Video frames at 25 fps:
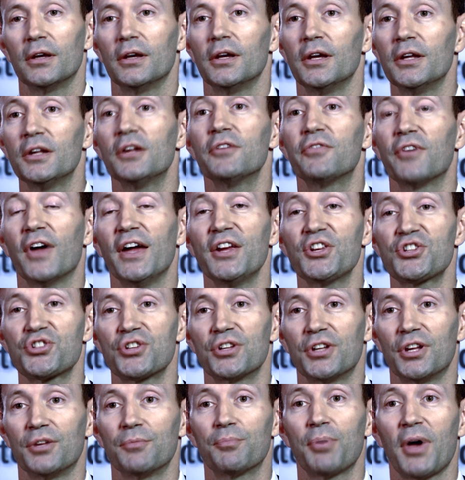
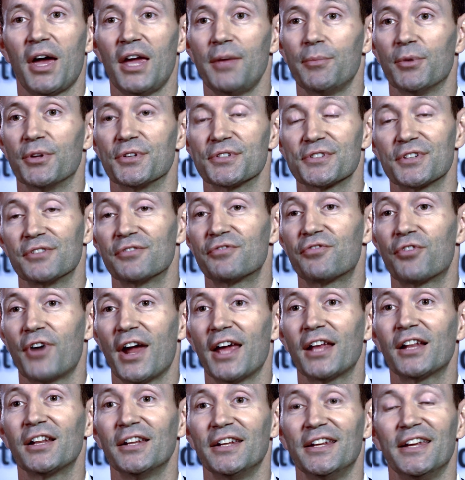Innovation in payments, and
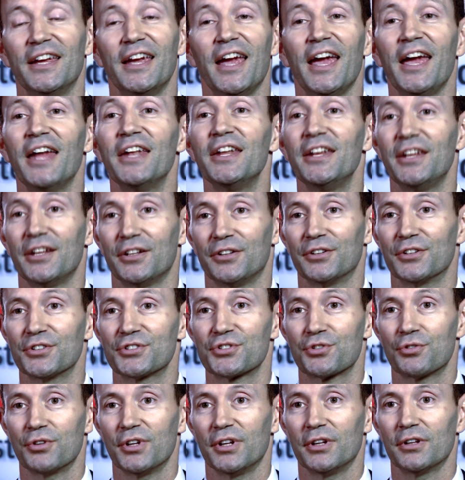frankly any
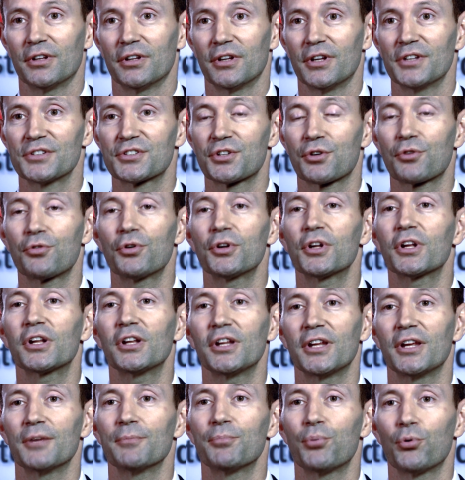industry, is
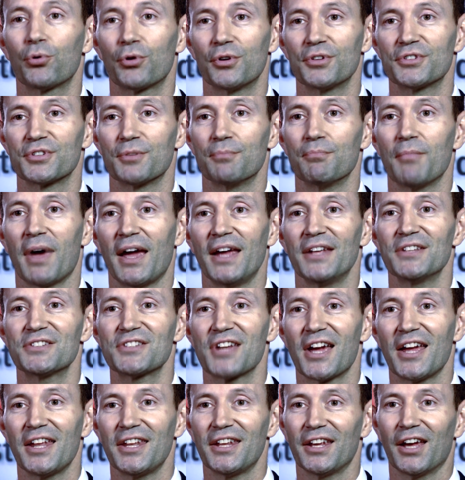critically important to
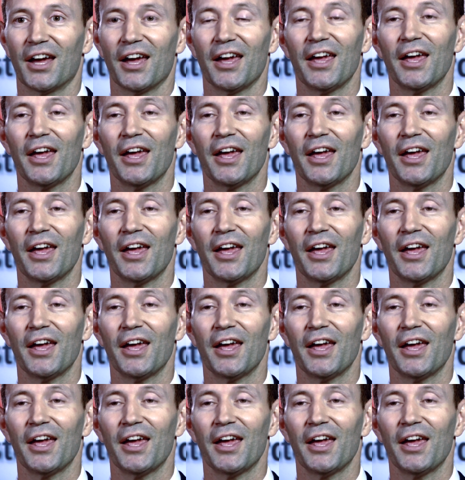maintaining a